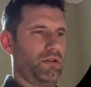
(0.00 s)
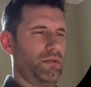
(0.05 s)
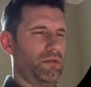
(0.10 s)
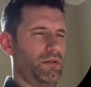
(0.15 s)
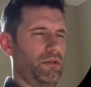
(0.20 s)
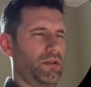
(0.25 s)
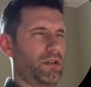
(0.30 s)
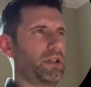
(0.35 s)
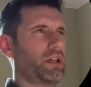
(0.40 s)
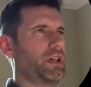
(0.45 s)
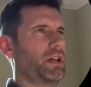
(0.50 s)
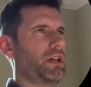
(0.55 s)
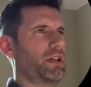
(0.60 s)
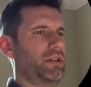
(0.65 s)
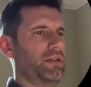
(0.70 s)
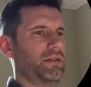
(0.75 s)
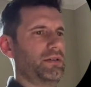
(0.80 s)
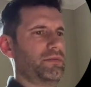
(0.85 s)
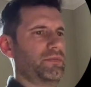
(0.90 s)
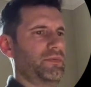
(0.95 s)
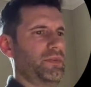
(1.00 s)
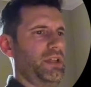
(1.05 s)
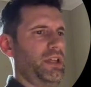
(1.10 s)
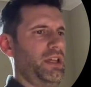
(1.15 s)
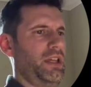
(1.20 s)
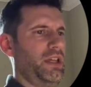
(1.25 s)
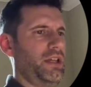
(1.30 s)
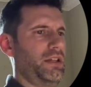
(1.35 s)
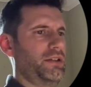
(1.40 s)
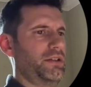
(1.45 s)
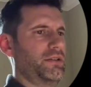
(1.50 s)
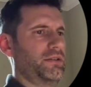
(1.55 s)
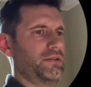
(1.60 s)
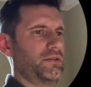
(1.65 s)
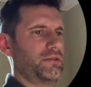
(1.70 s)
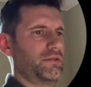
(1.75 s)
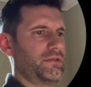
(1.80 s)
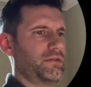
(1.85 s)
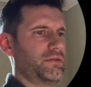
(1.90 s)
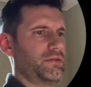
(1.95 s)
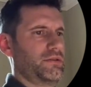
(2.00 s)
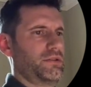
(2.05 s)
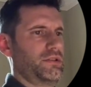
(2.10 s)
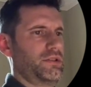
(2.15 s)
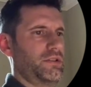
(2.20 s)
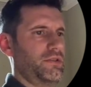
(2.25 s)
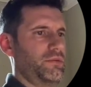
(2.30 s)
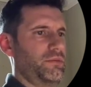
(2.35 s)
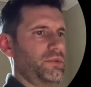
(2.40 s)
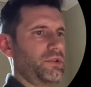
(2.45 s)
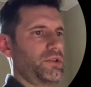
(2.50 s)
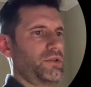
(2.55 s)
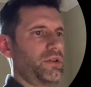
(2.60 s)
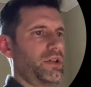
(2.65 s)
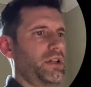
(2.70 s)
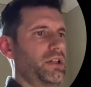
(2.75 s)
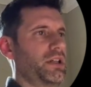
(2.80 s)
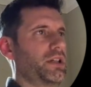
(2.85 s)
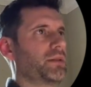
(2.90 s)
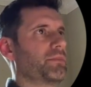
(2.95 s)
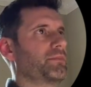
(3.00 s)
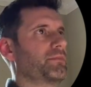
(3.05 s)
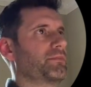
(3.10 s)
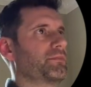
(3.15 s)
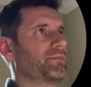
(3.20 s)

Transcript: Okay, head, give him a cranium.